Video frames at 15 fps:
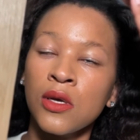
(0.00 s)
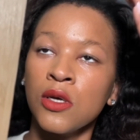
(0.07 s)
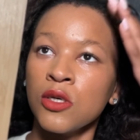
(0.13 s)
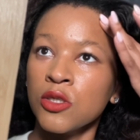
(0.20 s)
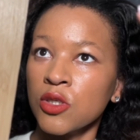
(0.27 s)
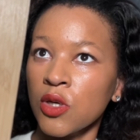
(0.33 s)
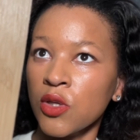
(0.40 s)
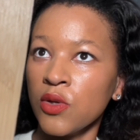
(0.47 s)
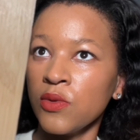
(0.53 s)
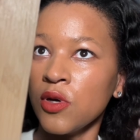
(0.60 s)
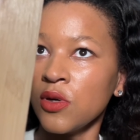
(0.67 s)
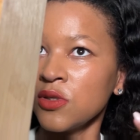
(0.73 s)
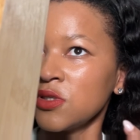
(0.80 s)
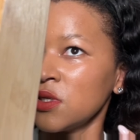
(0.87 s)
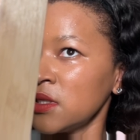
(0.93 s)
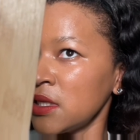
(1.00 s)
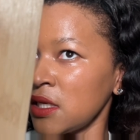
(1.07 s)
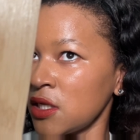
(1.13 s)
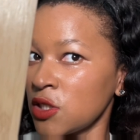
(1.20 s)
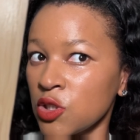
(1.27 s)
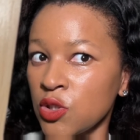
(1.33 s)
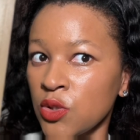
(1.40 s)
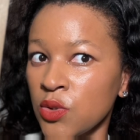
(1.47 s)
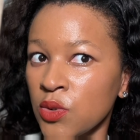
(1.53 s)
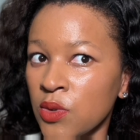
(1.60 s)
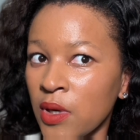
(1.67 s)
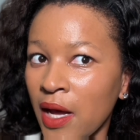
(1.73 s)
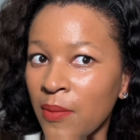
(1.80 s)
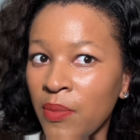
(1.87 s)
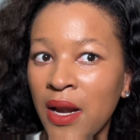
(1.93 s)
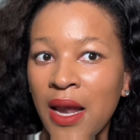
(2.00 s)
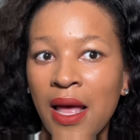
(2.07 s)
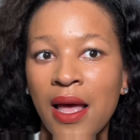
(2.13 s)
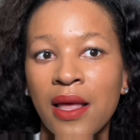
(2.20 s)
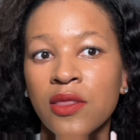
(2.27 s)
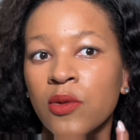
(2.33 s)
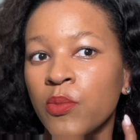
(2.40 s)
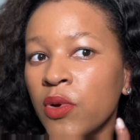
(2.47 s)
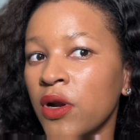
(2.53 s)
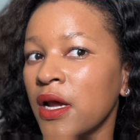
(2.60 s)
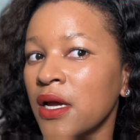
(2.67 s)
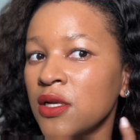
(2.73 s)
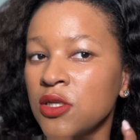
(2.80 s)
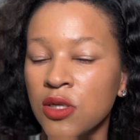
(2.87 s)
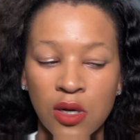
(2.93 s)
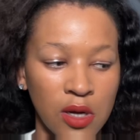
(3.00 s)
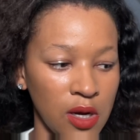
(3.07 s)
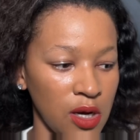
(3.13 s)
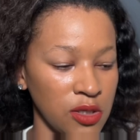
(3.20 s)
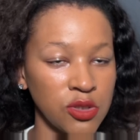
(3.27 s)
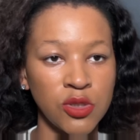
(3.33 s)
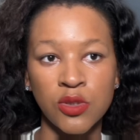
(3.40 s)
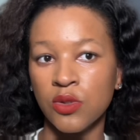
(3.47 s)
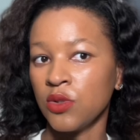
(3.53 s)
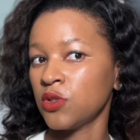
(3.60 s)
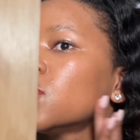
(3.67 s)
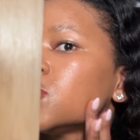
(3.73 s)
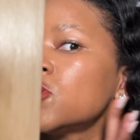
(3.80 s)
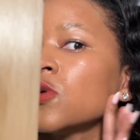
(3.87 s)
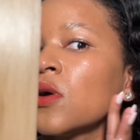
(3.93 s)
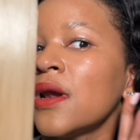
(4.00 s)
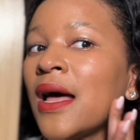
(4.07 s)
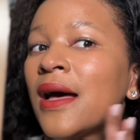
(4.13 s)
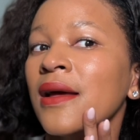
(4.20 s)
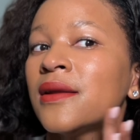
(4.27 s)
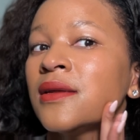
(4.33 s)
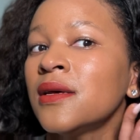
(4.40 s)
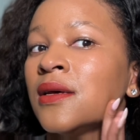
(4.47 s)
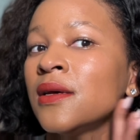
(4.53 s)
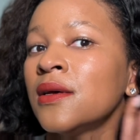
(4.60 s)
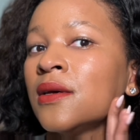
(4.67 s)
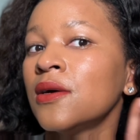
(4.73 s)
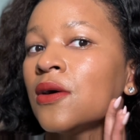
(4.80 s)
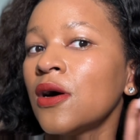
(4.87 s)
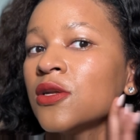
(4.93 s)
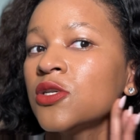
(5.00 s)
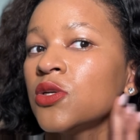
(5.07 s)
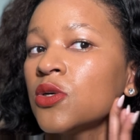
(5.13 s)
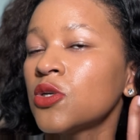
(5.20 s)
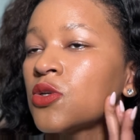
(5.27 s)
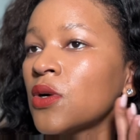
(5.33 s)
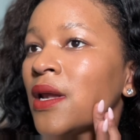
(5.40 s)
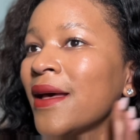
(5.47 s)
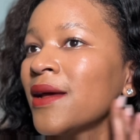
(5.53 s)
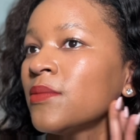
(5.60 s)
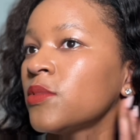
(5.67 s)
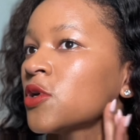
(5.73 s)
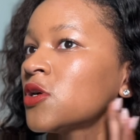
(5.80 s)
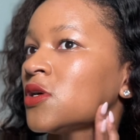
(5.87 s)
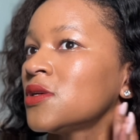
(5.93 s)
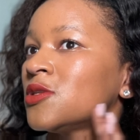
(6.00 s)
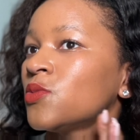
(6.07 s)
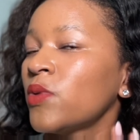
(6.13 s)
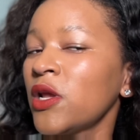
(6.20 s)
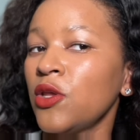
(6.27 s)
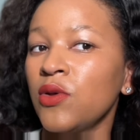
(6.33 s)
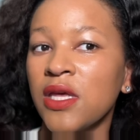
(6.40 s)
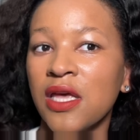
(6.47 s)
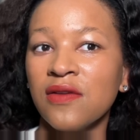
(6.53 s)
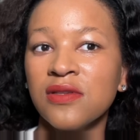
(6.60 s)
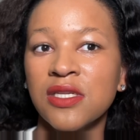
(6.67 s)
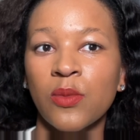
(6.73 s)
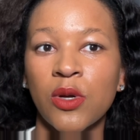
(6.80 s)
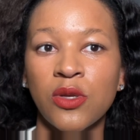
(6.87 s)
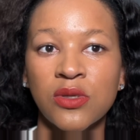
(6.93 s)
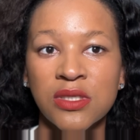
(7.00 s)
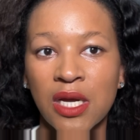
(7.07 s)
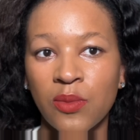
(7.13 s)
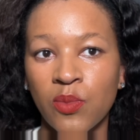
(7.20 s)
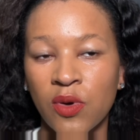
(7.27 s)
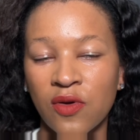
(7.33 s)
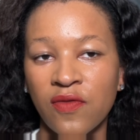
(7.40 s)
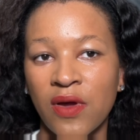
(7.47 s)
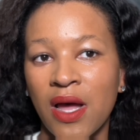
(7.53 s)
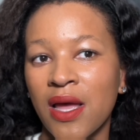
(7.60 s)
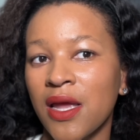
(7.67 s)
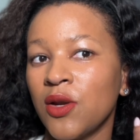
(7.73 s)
So you'd also need to apply the product onto jawline, because when you give someone your side profile, it